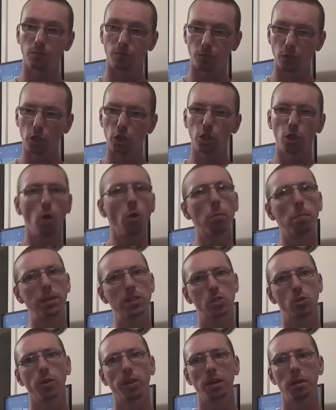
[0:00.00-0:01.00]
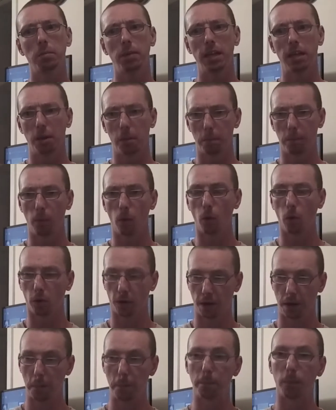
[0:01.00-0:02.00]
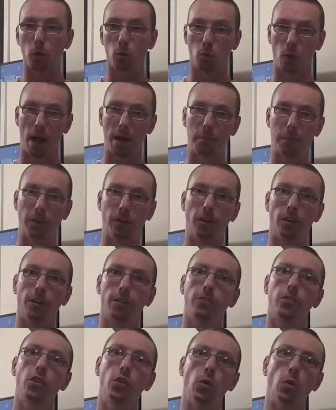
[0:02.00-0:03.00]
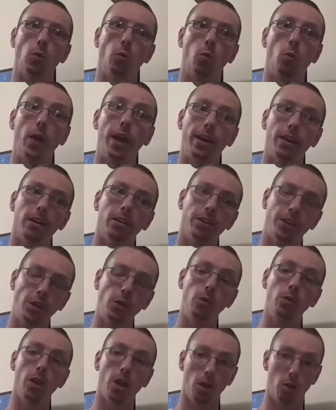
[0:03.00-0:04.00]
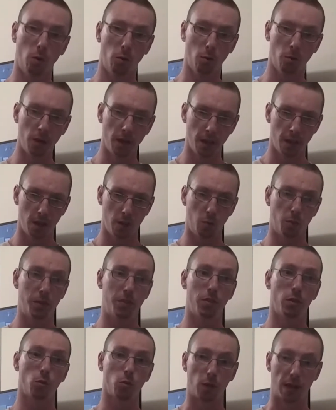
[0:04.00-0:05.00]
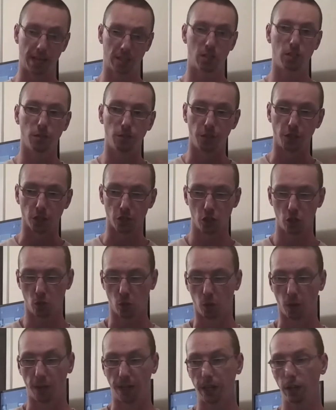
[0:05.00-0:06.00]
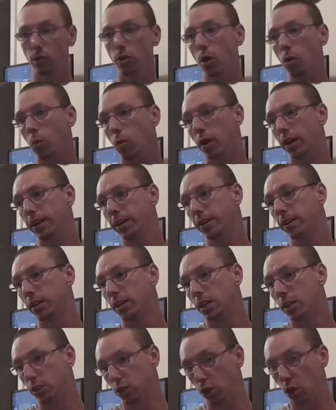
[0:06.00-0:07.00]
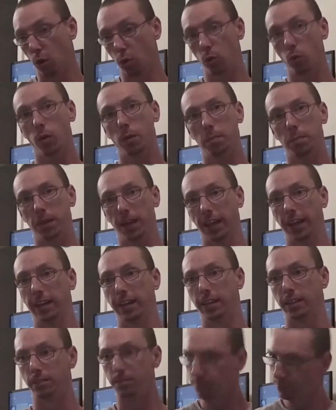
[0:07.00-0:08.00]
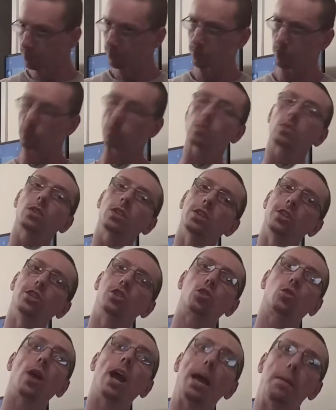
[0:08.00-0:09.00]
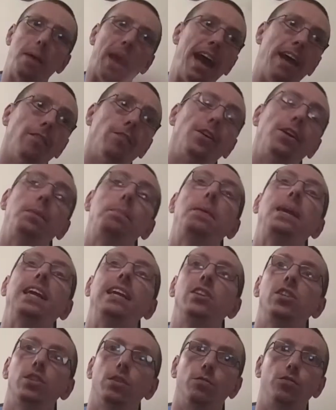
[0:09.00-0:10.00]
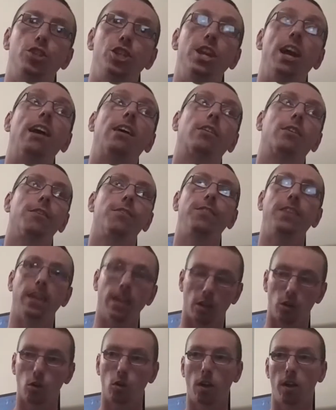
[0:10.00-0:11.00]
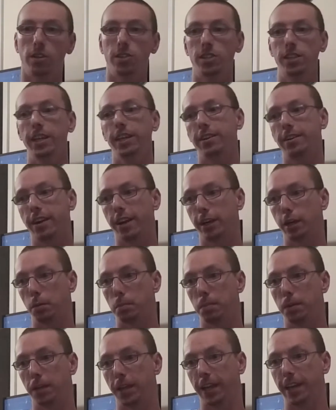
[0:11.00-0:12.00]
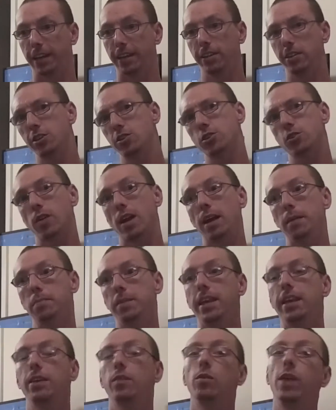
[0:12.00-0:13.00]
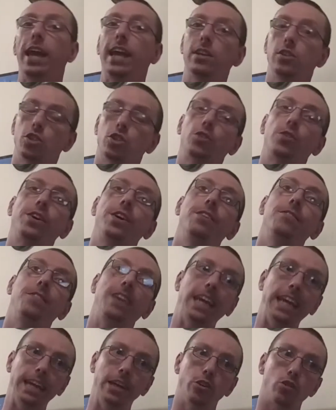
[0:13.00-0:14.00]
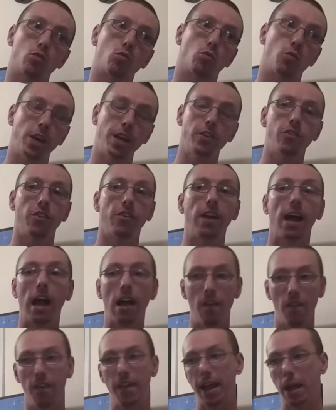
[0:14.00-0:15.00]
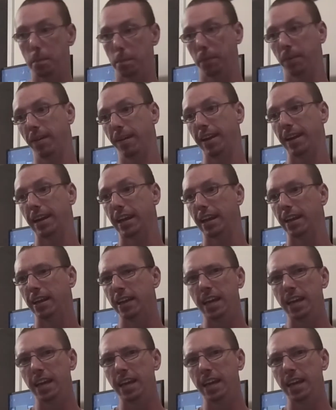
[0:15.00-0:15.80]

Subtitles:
Scope is going to be an important barometer to where you go with the rest of your story. You don't want to go to a planet, describe every piece of geography across the entire planet, describe the history of each region on that planet,